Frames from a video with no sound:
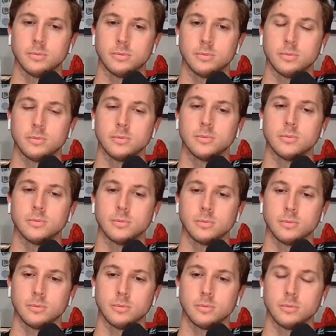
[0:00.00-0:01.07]

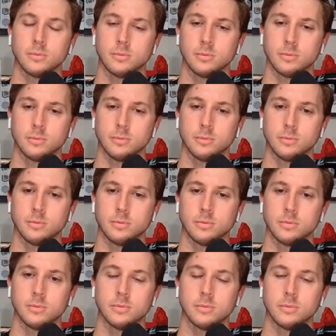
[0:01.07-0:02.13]

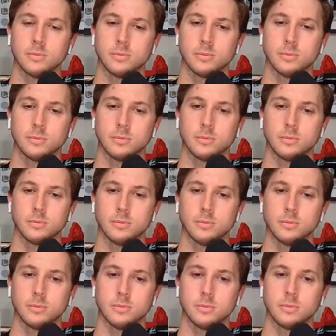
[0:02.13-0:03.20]

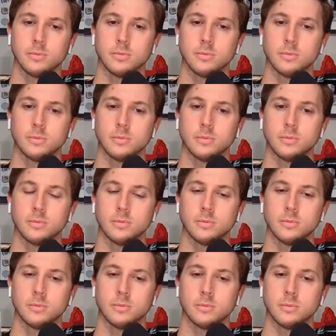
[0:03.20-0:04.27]

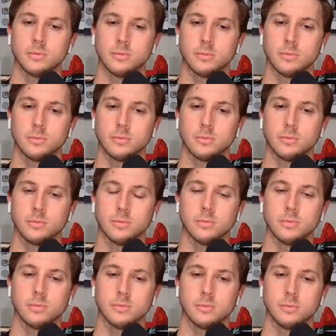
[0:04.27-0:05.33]

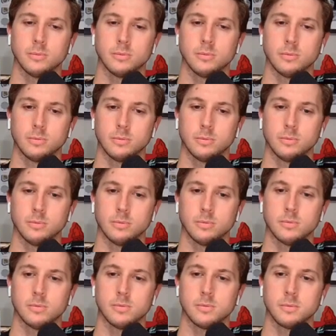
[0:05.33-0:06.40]

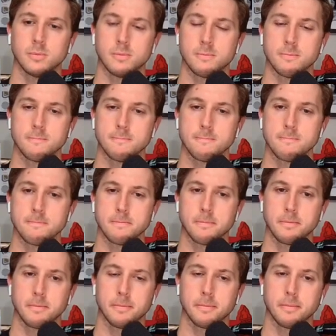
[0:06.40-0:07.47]

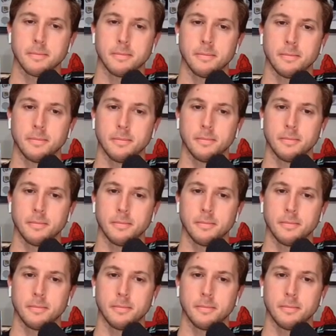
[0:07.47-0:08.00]
(silent)